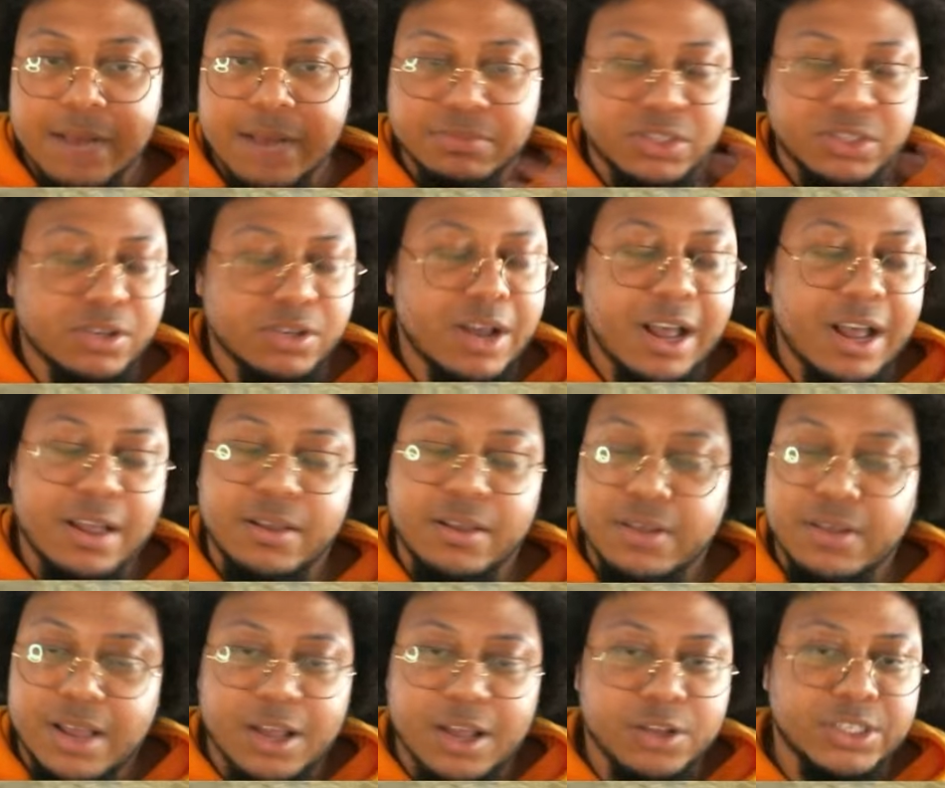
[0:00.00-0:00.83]
So
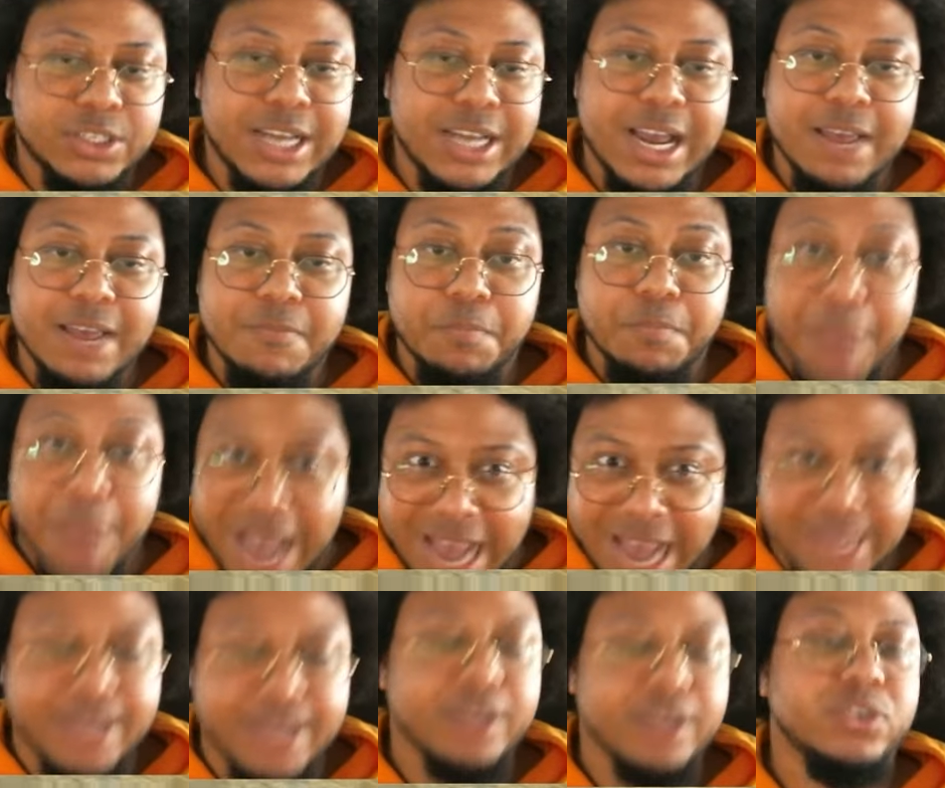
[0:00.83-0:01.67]
I'll dive
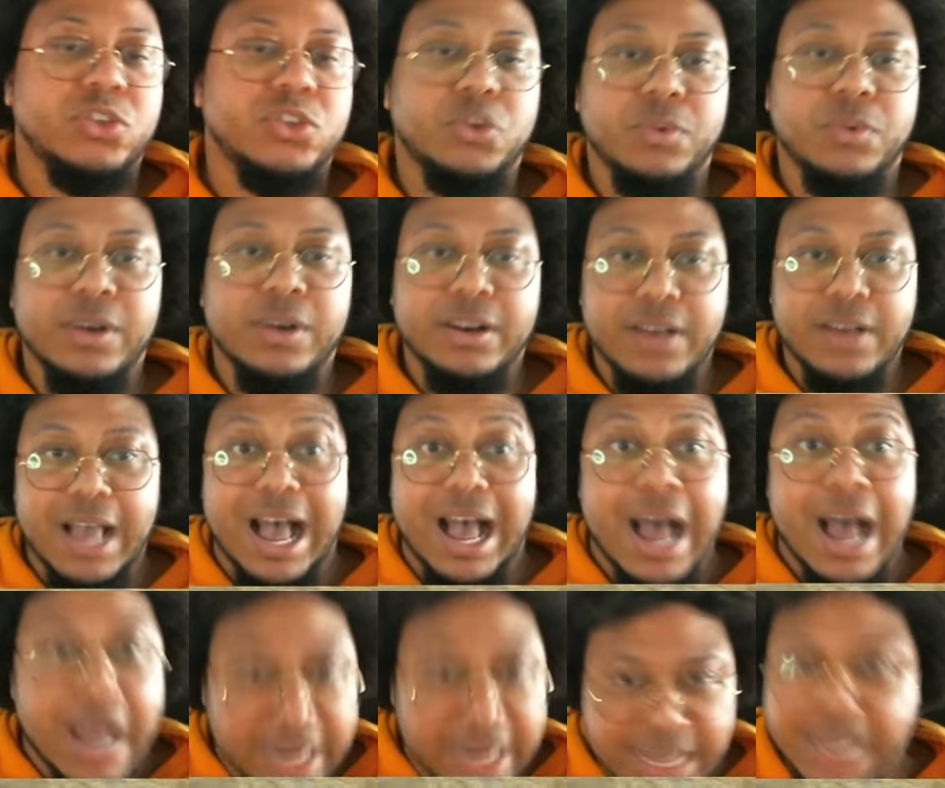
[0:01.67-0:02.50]
back into it
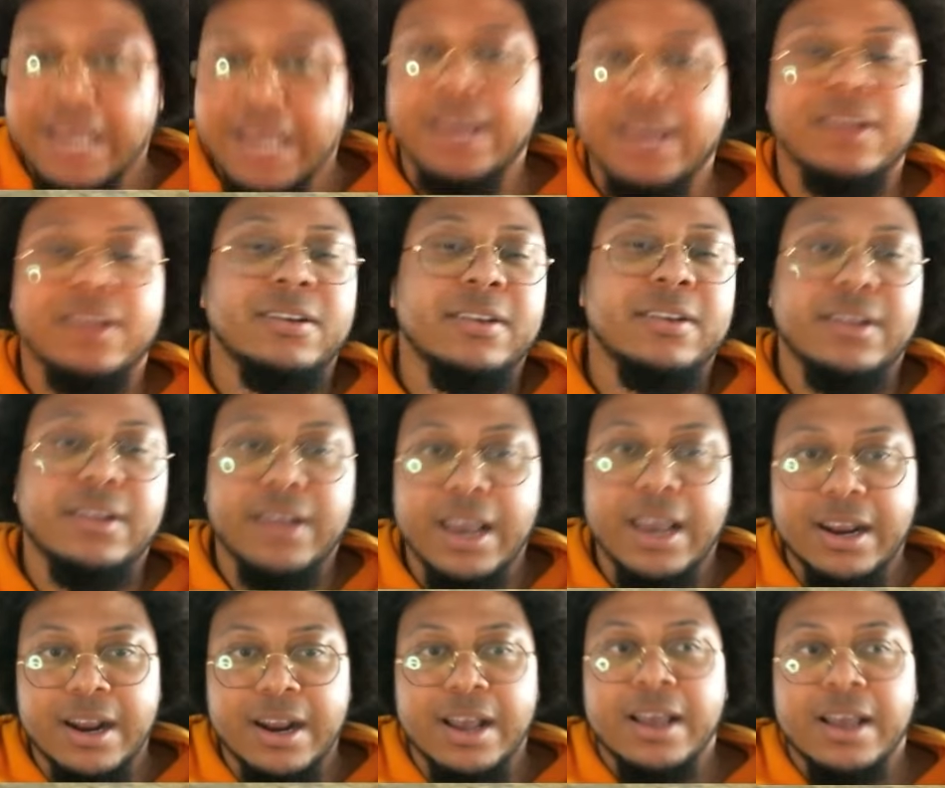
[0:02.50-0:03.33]
again
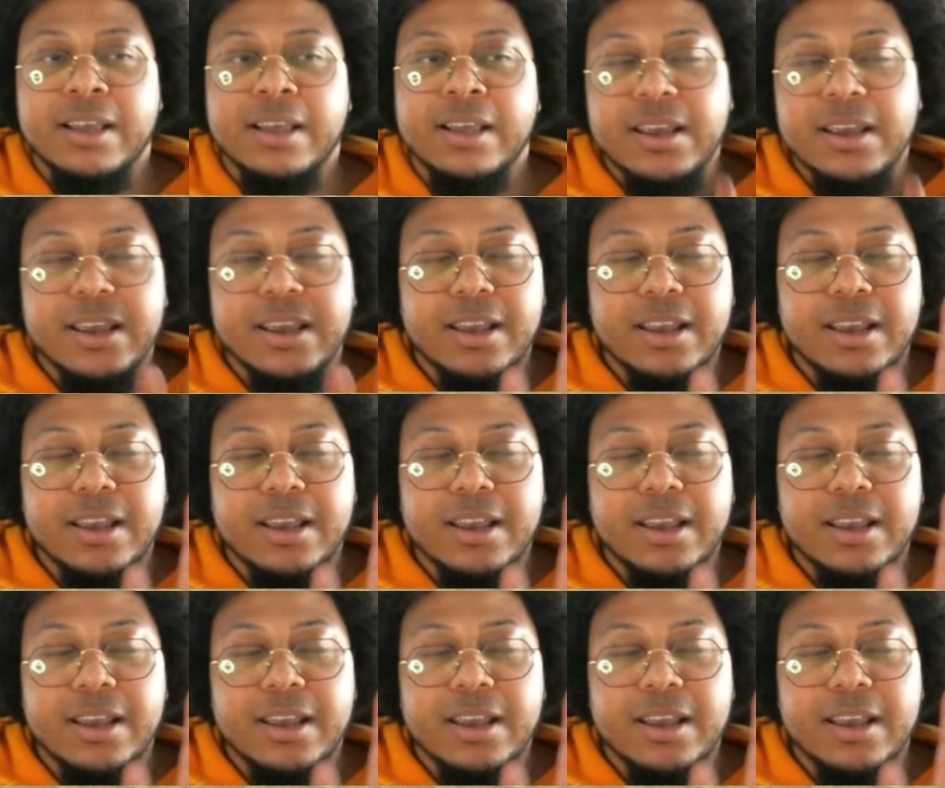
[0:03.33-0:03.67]
later.